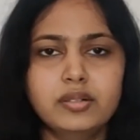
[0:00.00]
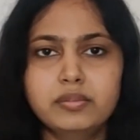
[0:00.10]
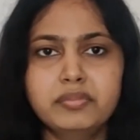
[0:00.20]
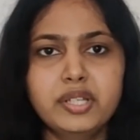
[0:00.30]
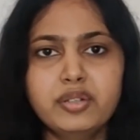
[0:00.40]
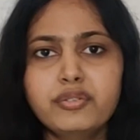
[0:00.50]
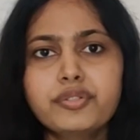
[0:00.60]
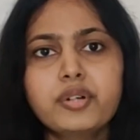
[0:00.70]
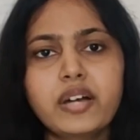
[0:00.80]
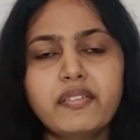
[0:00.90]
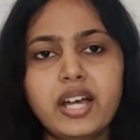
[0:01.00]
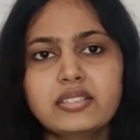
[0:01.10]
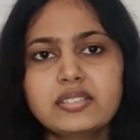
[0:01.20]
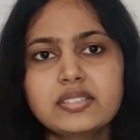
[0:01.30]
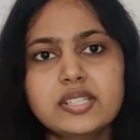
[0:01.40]
Many of you have asked
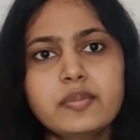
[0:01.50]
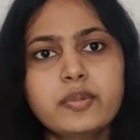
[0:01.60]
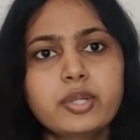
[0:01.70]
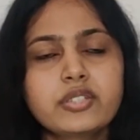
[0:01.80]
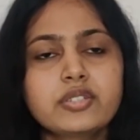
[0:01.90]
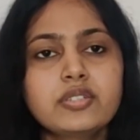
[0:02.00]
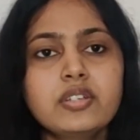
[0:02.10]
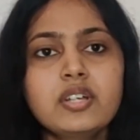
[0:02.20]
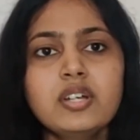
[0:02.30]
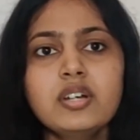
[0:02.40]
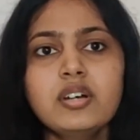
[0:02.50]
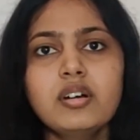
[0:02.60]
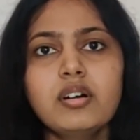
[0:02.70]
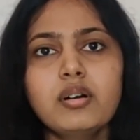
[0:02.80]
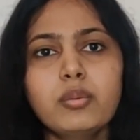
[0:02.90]
the same question.
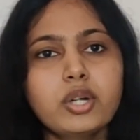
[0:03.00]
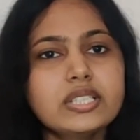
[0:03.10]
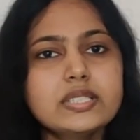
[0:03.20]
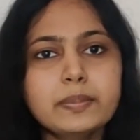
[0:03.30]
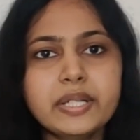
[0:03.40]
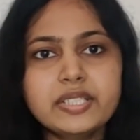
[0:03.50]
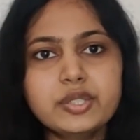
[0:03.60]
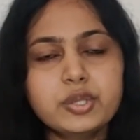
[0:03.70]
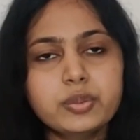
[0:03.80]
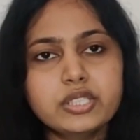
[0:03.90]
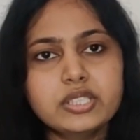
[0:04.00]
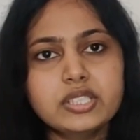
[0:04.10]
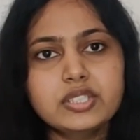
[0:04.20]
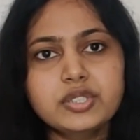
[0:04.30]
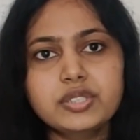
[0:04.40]
What is the best universities
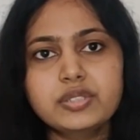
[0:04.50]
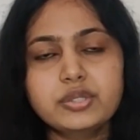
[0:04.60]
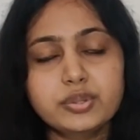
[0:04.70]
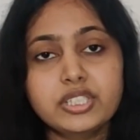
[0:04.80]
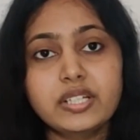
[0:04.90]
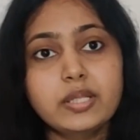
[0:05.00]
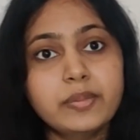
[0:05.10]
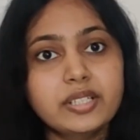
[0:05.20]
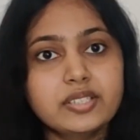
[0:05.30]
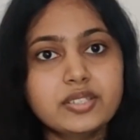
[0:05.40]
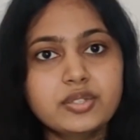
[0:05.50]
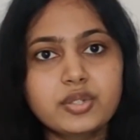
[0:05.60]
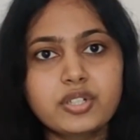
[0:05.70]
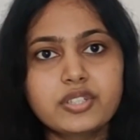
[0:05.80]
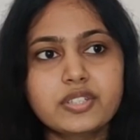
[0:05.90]
to study medicine in
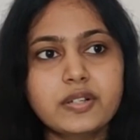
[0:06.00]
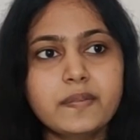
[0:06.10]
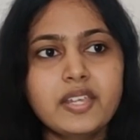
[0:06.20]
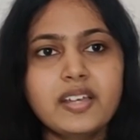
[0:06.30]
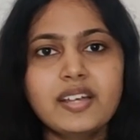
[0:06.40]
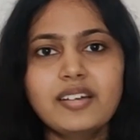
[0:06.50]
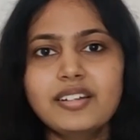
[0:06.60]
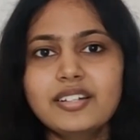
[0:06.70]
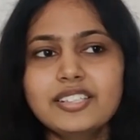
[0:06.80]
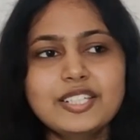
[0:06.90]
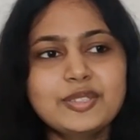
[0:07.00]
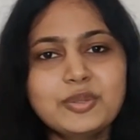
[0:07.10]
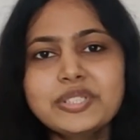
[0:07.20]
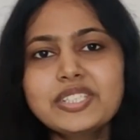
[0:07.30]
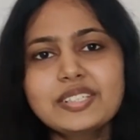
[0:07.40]
Georgia? There's no
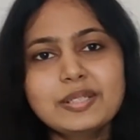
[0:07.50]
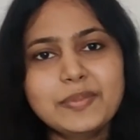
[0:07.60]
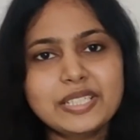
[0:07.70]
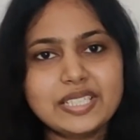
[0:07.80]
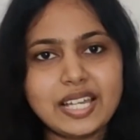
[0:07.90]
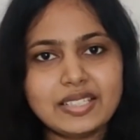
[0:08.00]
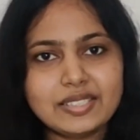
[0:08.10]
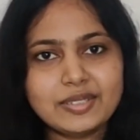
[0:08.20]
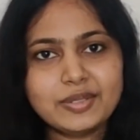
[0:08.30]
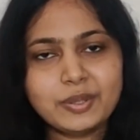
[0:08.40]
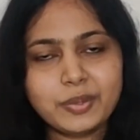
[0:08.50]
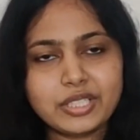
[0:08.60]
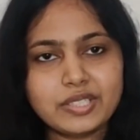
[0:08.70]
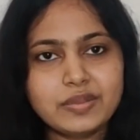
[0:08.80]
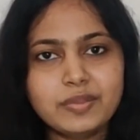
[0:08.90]
single best answer to the
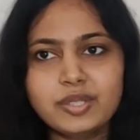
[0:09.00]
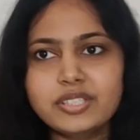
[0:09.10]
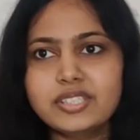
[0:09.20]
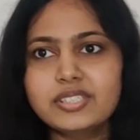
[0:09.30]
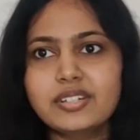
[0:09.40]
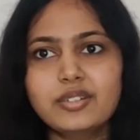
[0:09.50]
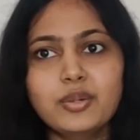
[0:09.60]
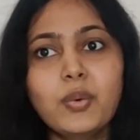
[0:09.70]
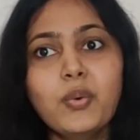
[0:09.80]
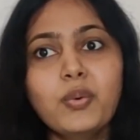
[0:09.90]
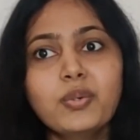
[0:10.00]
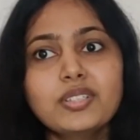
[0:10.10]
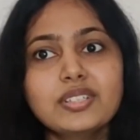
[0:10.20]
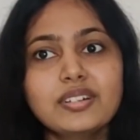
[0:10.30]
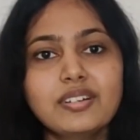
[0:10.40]
question, because no
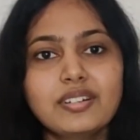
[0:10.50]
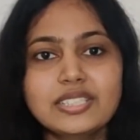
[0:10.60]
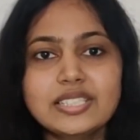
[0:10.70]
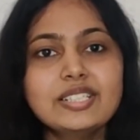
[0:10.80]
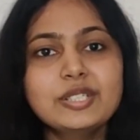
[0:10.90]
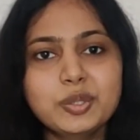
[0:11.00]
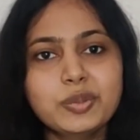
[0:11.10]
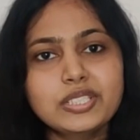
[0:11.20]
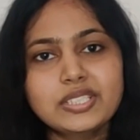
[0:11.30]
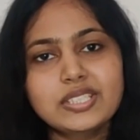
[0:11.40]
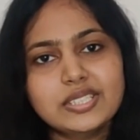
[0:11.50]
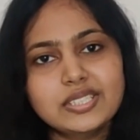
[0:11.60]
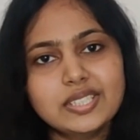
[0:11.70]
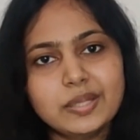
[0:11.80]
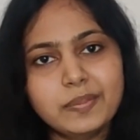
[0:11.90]
single university is
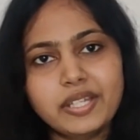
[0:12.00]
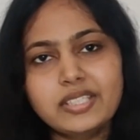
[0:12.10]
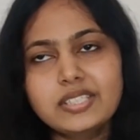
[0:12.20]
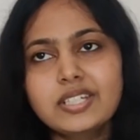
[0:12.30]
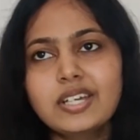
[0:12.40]
the best.